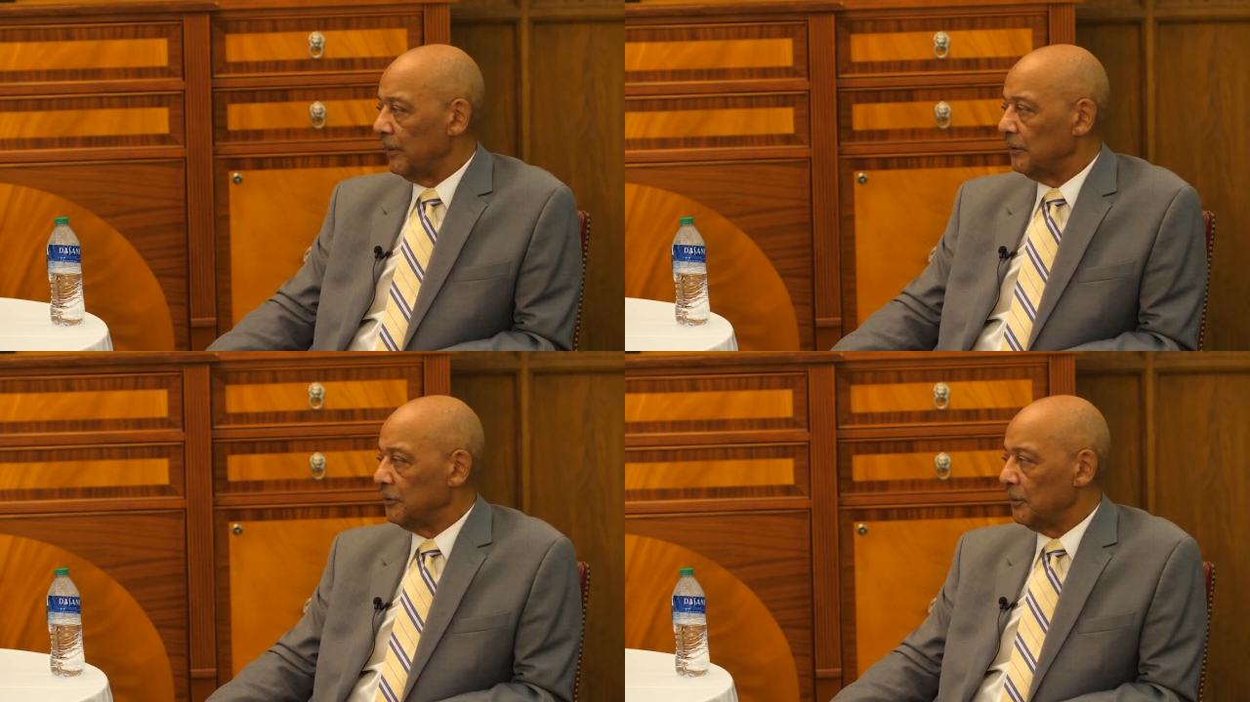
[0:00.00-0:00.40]

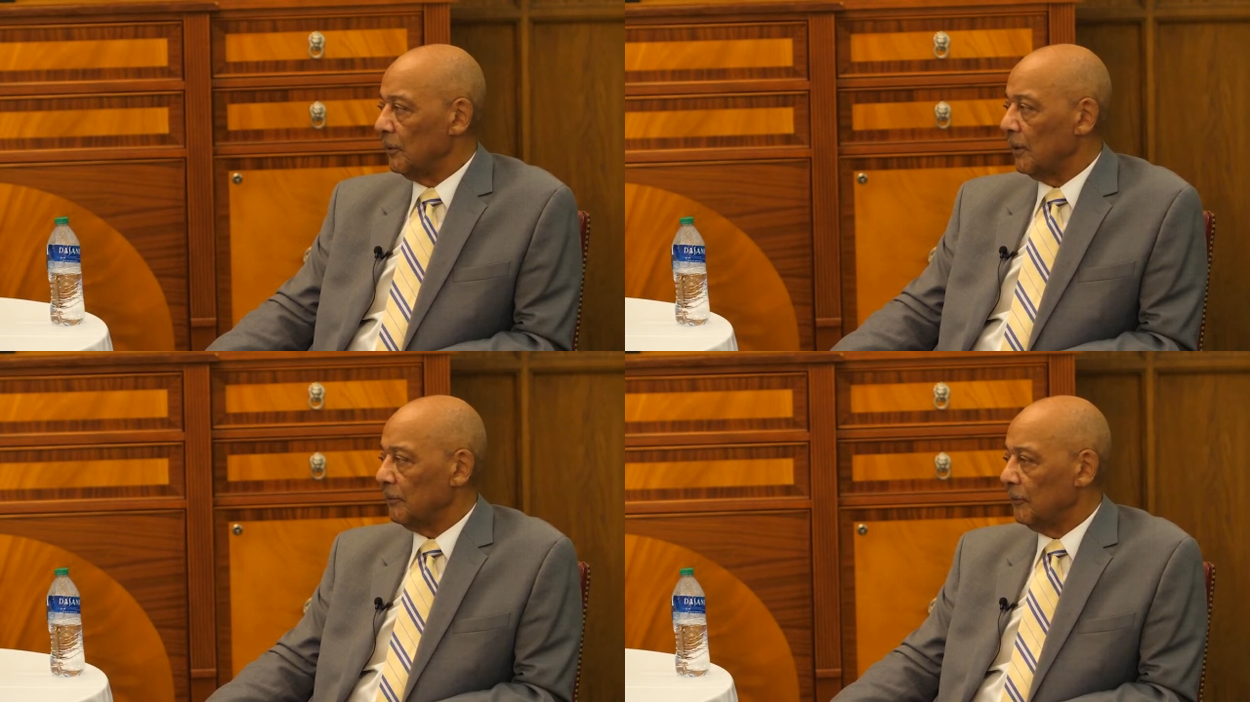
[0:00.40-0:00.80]

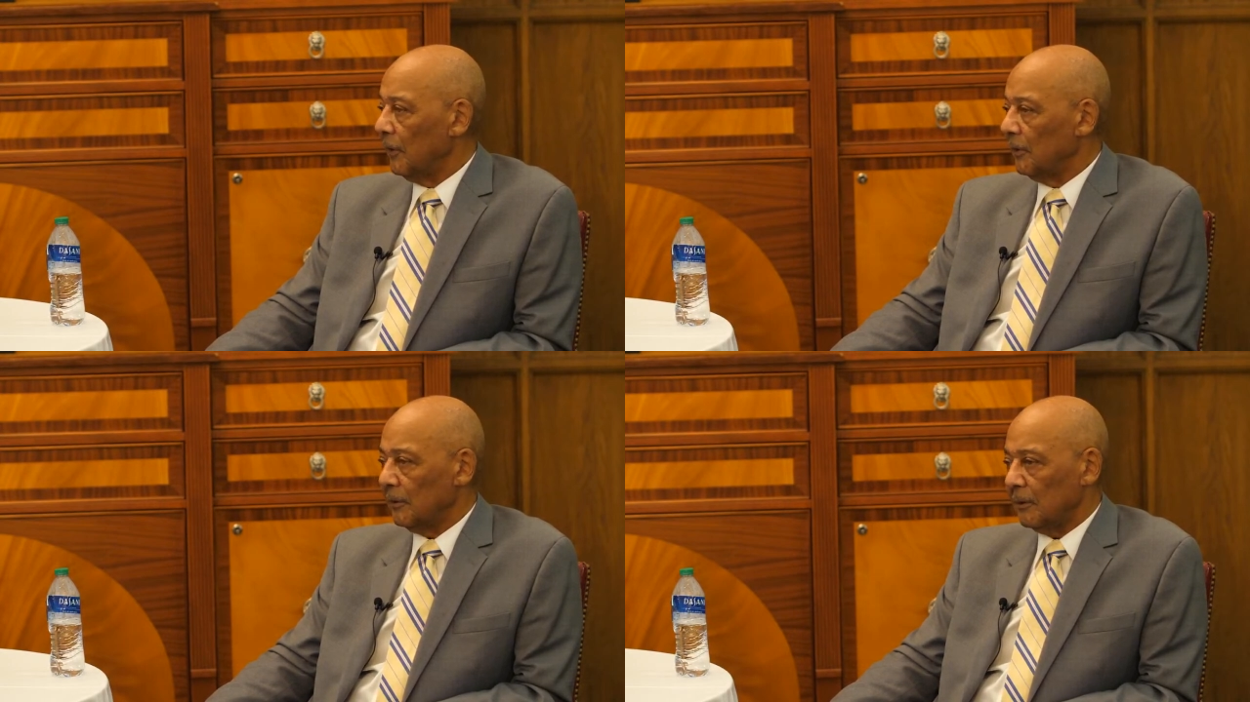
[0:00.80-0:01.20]
into
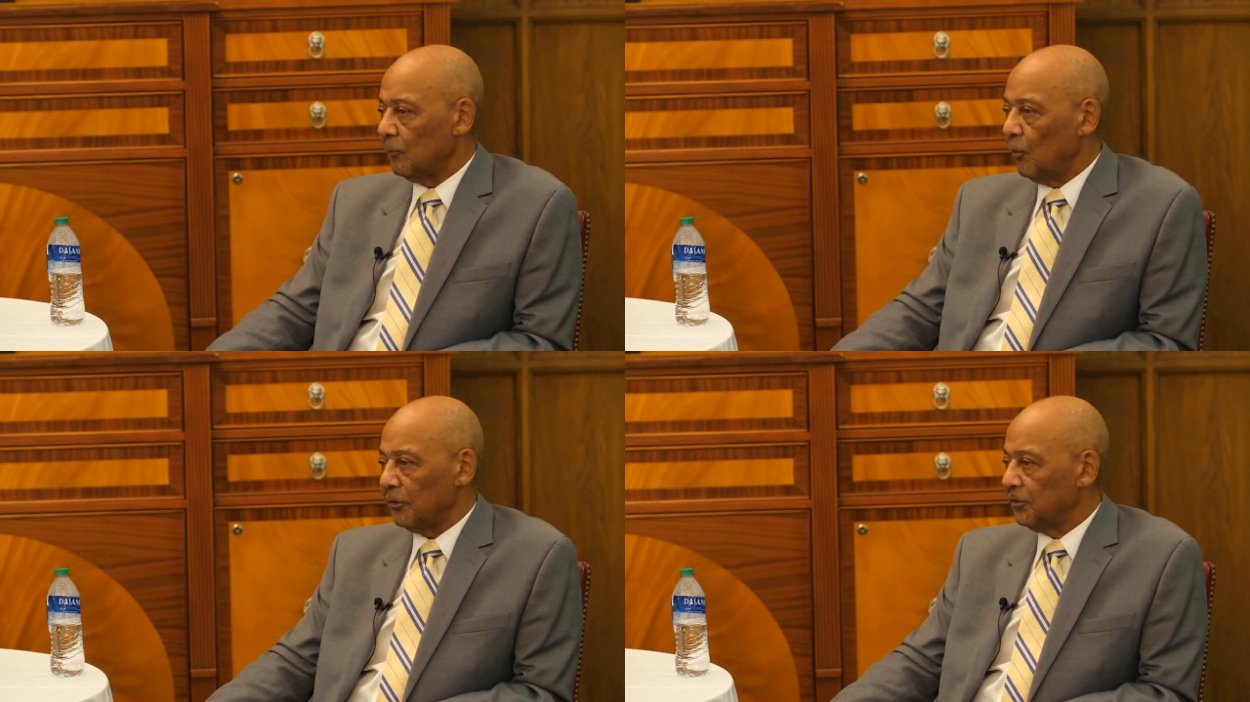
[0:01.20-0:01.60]
a
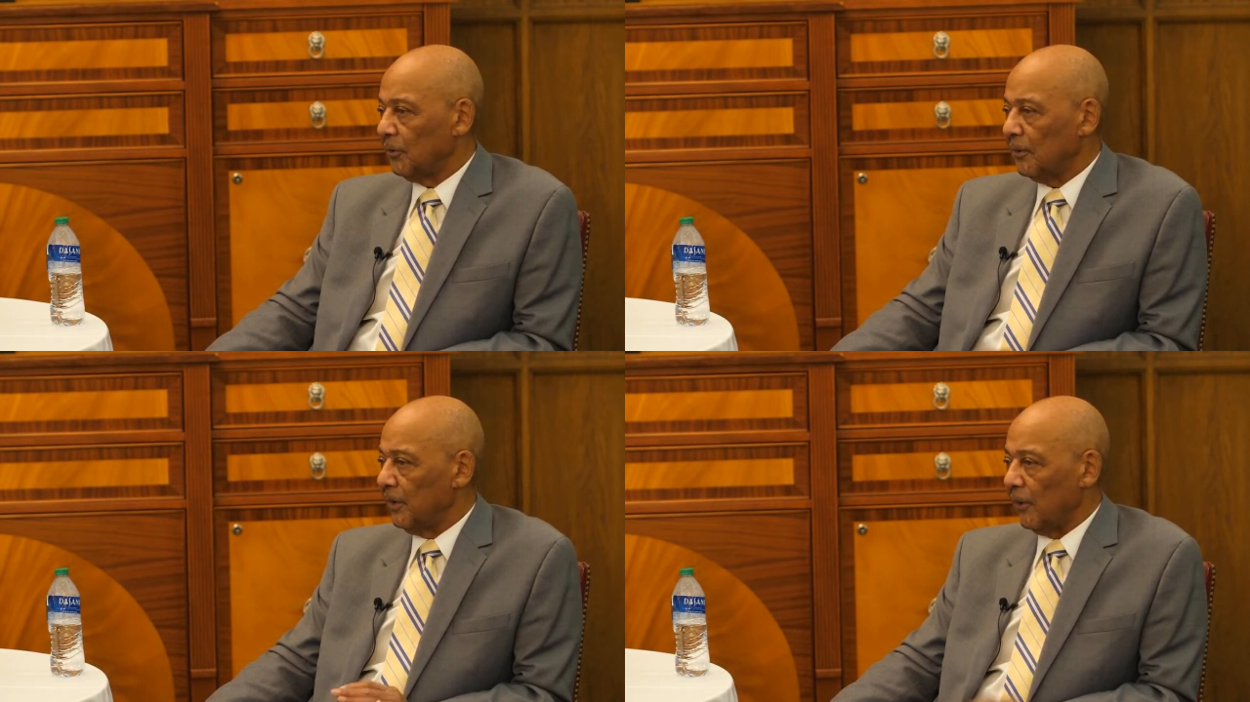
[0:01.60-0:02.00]

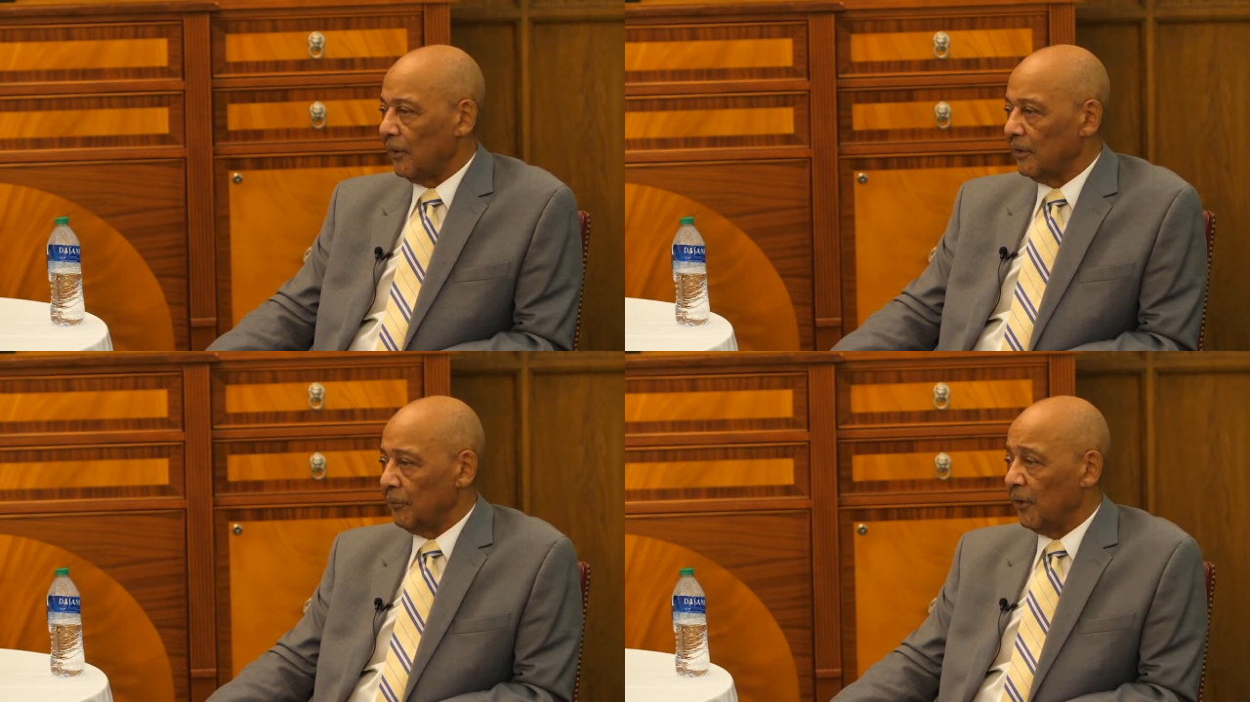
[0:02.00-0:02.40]
war-torn
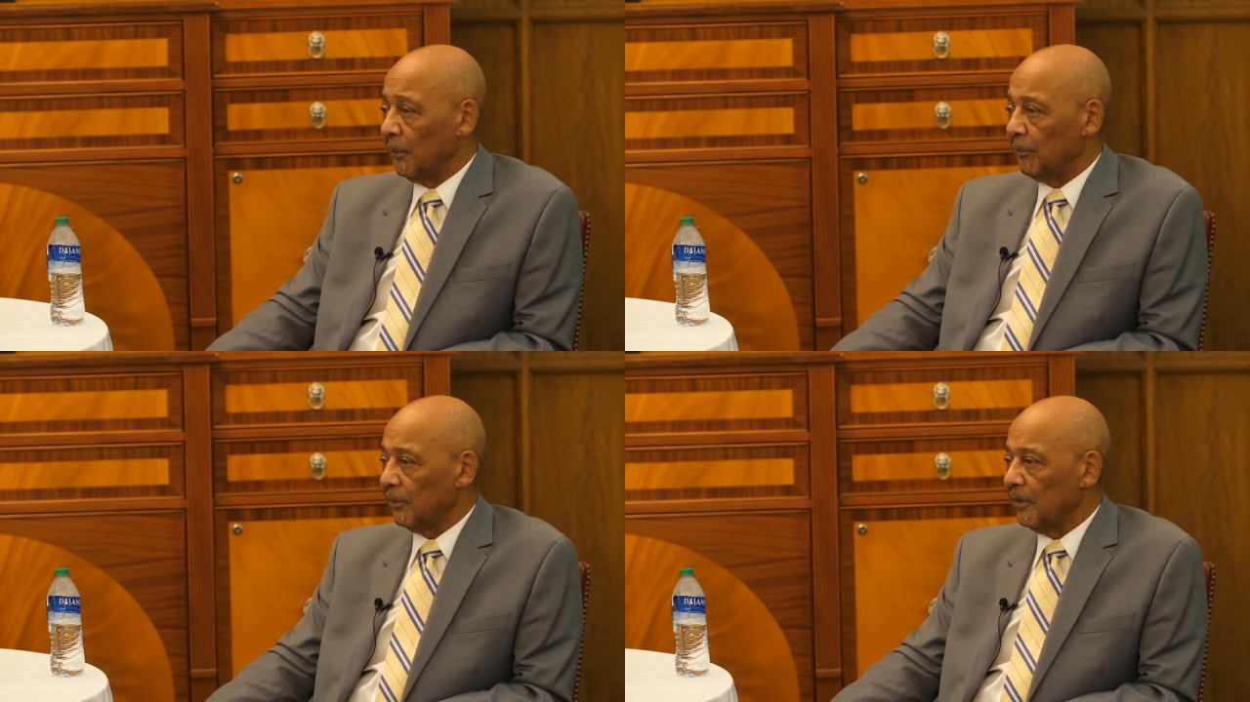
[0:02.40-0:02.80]
area where the
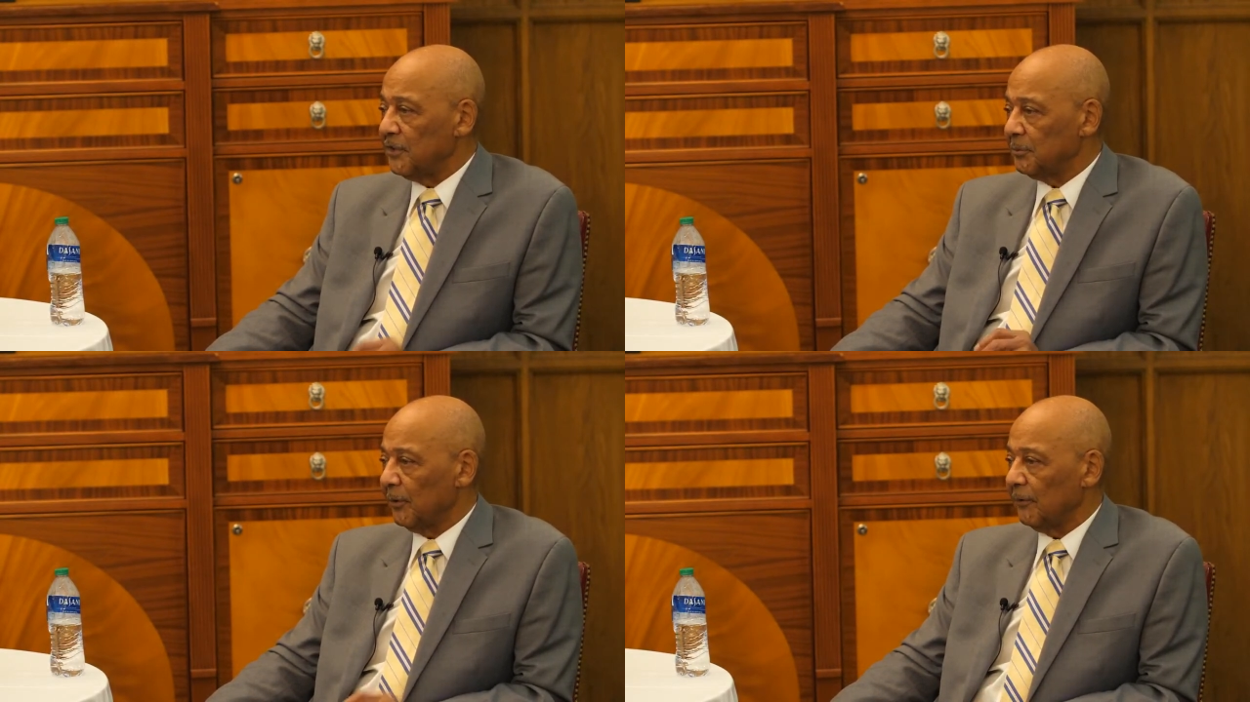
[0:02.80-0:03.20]

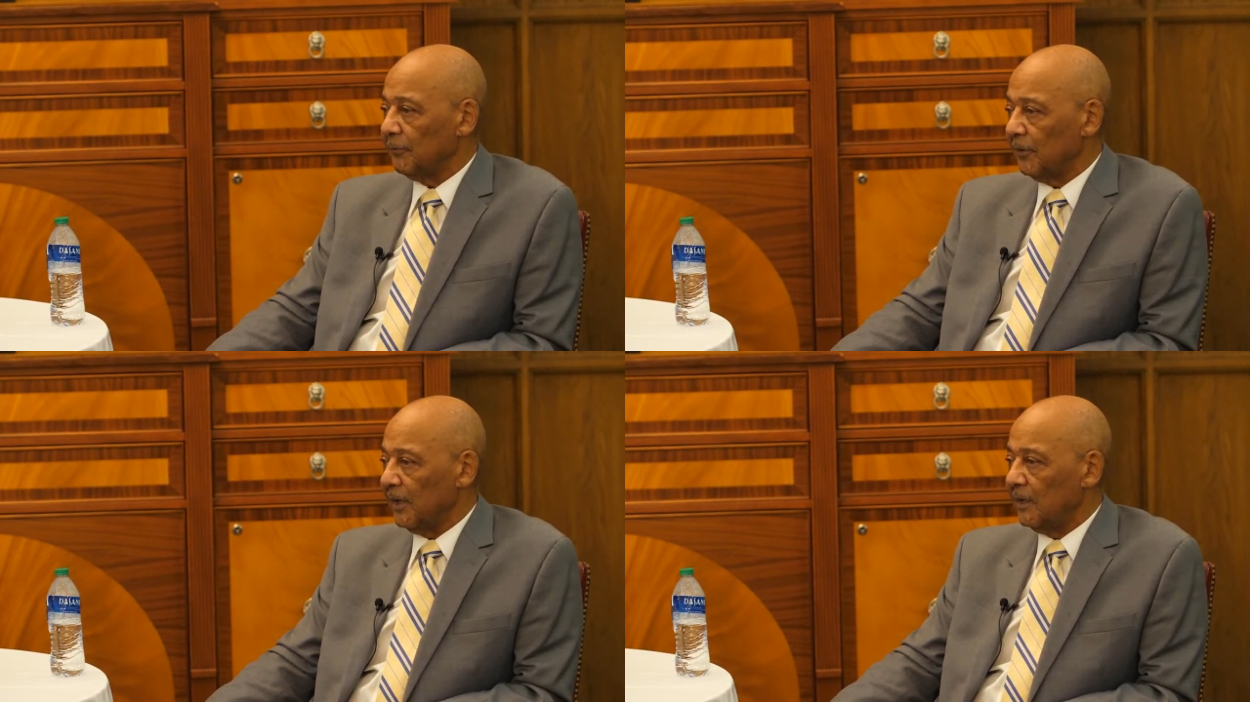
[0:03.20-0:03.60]
police were
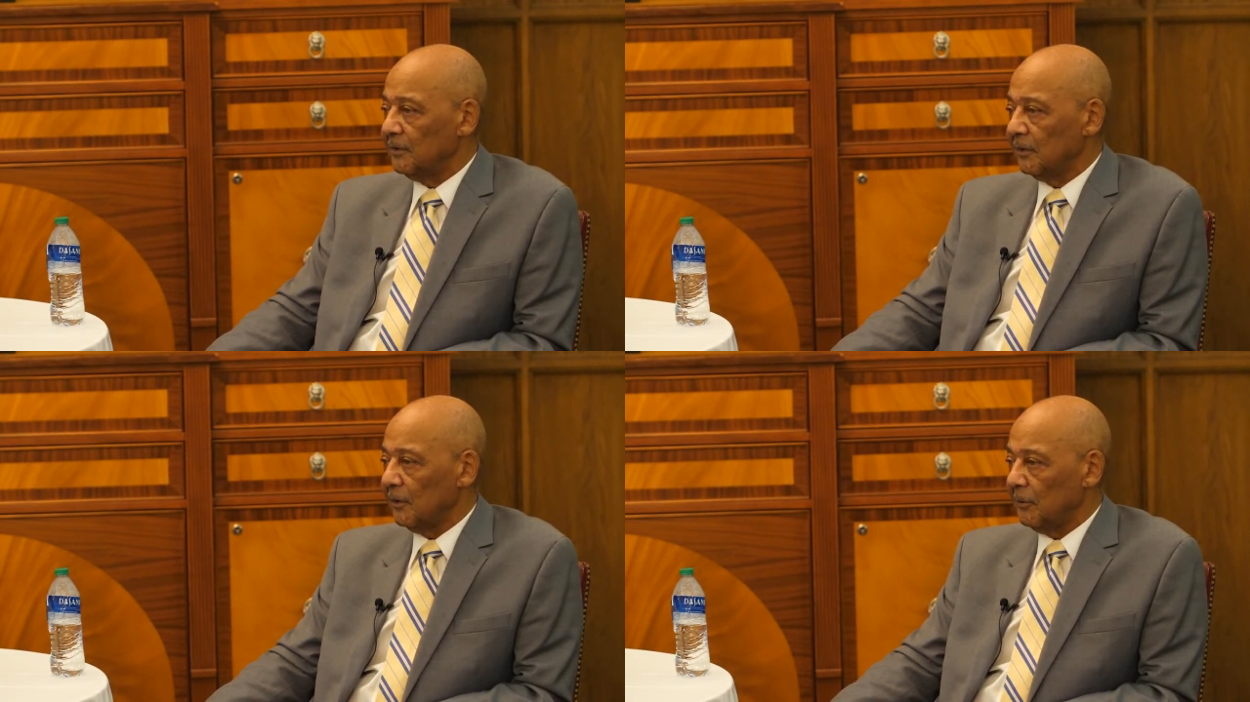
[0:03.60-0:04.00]
afraid
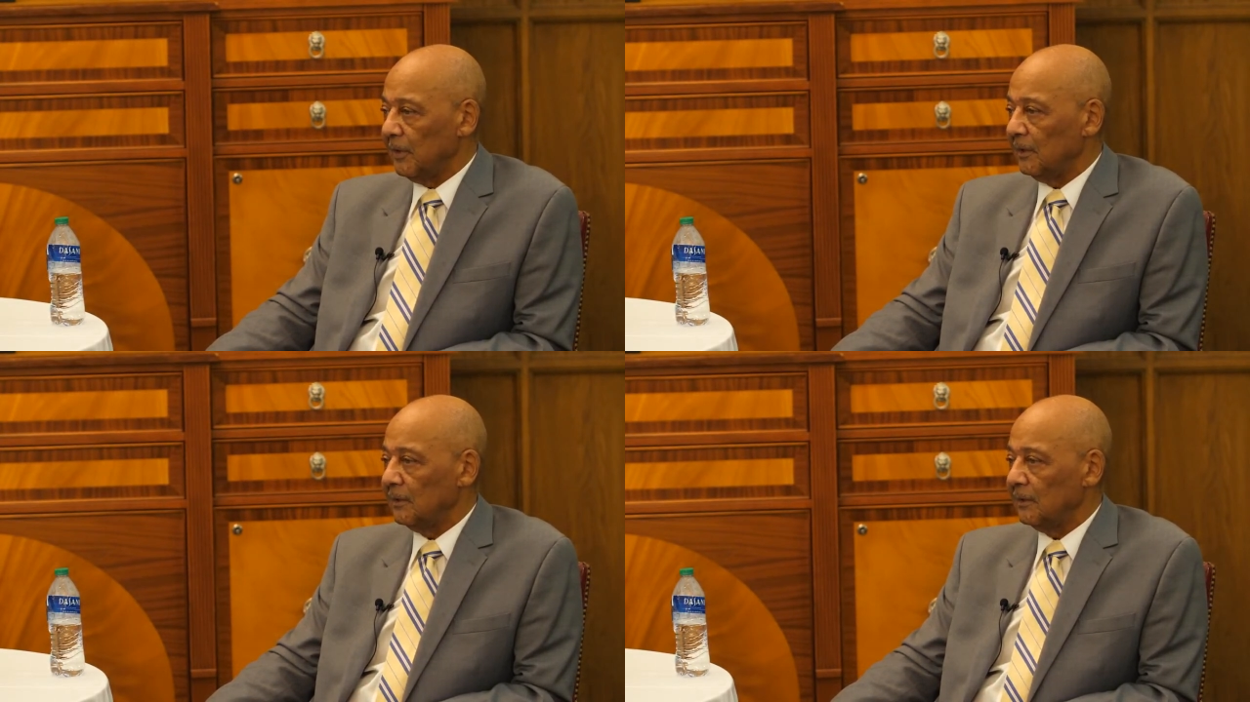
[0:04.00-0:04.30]
to go in